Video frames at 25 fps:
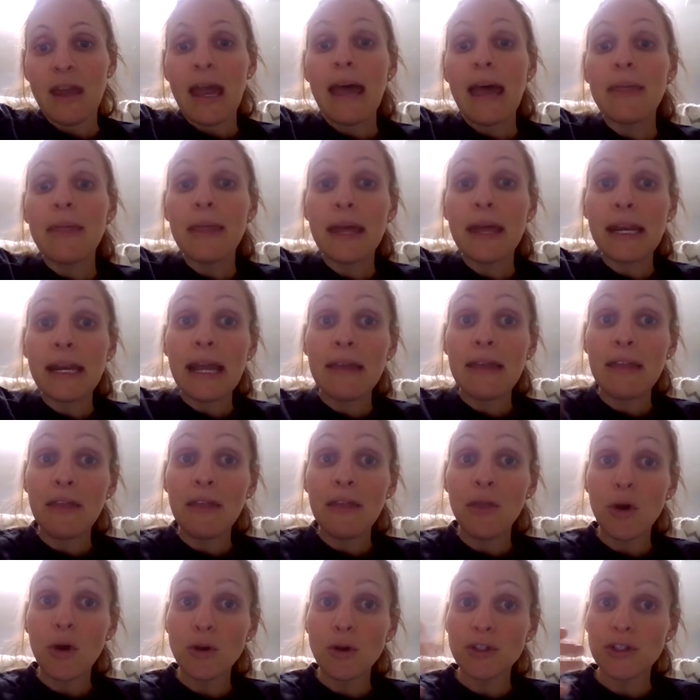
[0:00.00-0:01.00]
And
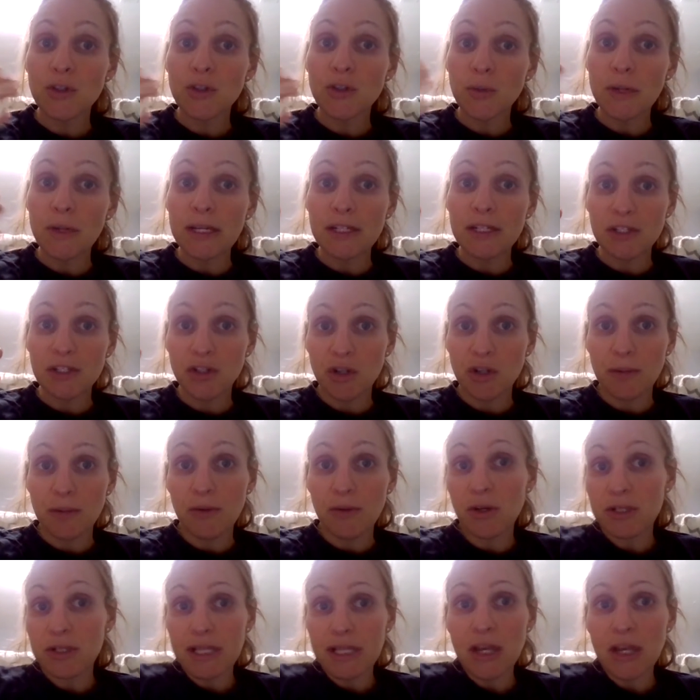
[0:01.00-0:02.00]
then those 3
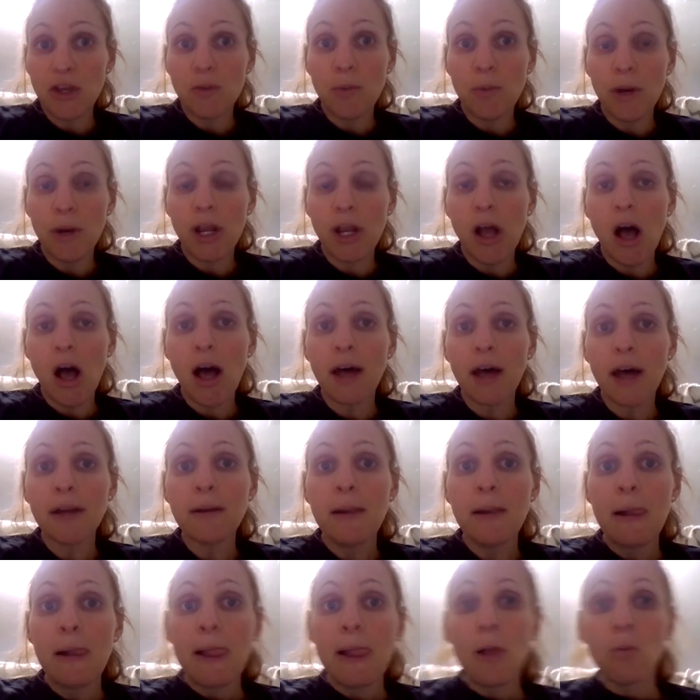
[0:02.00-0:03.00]
distributors that you bring
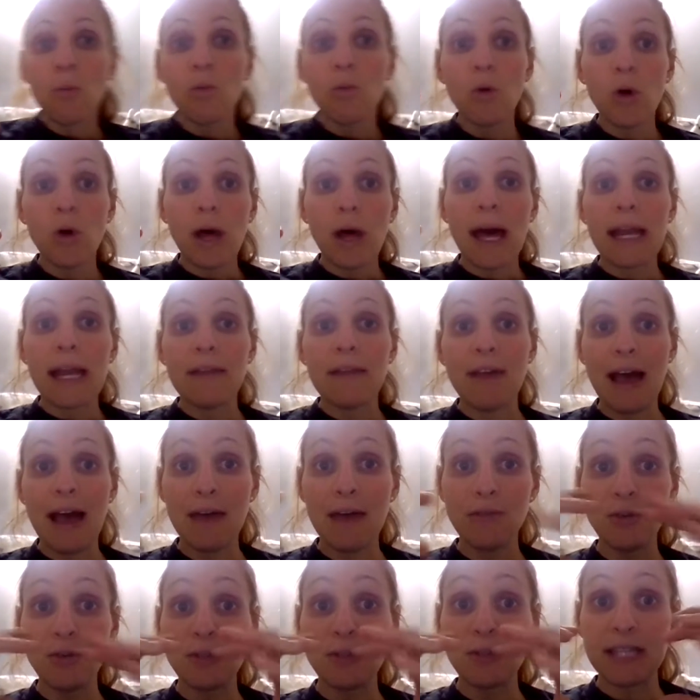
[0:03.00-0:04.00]
on will kind of
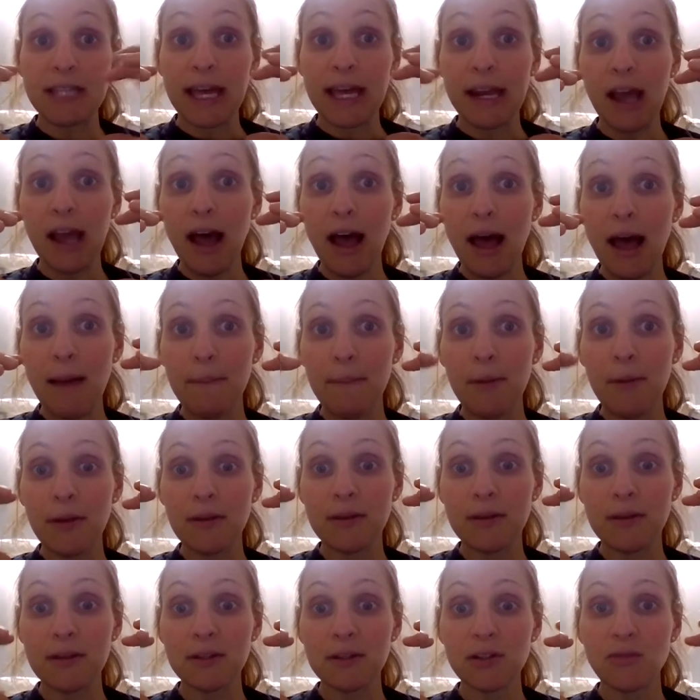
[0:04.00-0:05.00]
have you set up
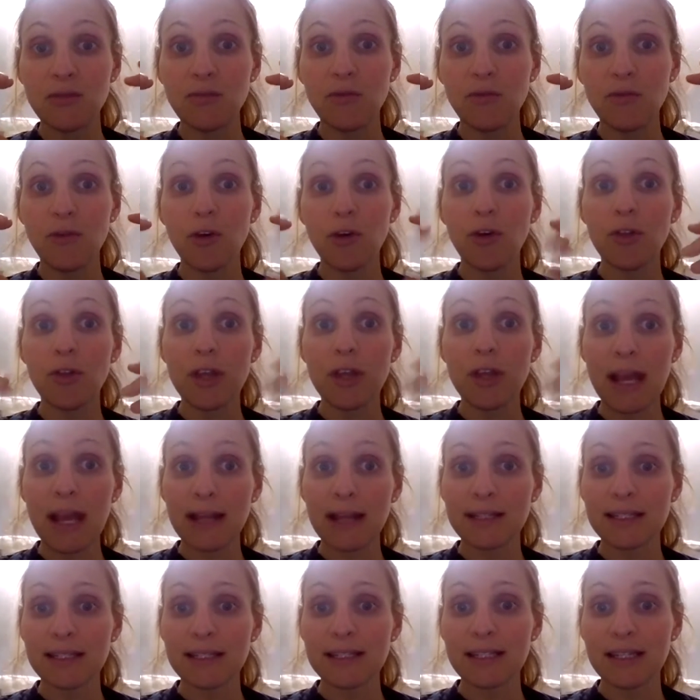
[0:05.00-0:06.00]
for the
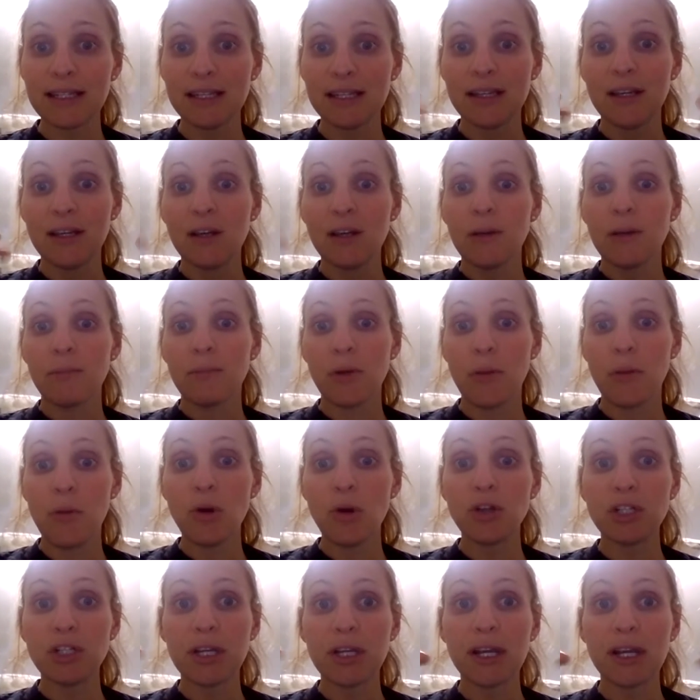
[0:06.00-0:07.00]
next
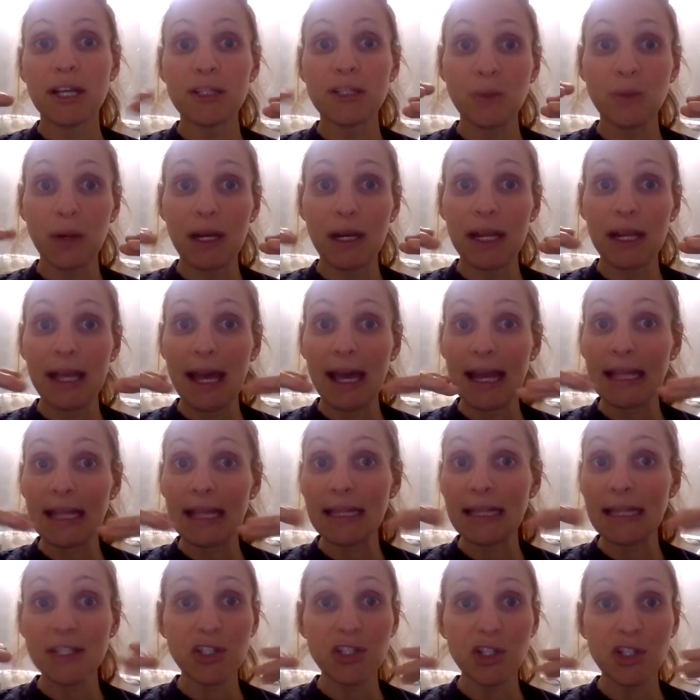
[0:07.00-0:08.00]
promotion because we're going to get at
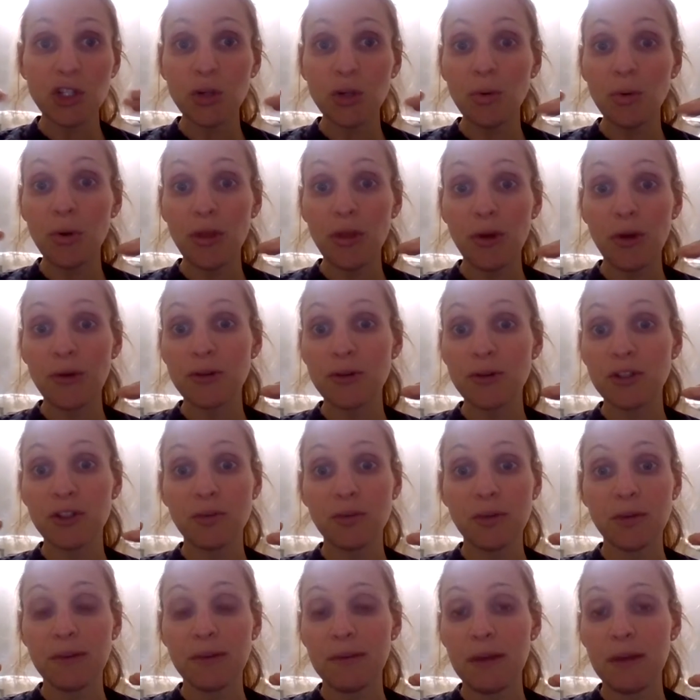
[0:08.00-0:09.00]
least 2 of those
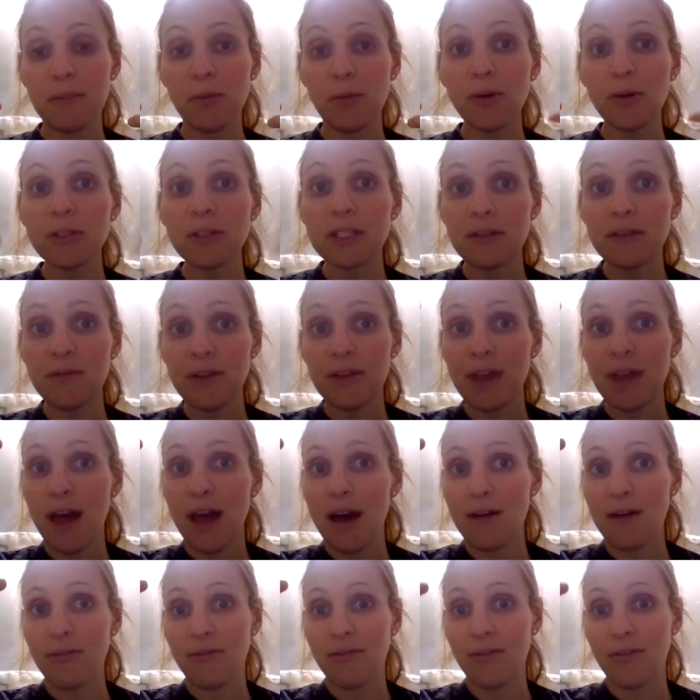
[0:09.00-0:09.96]
3 people to VF.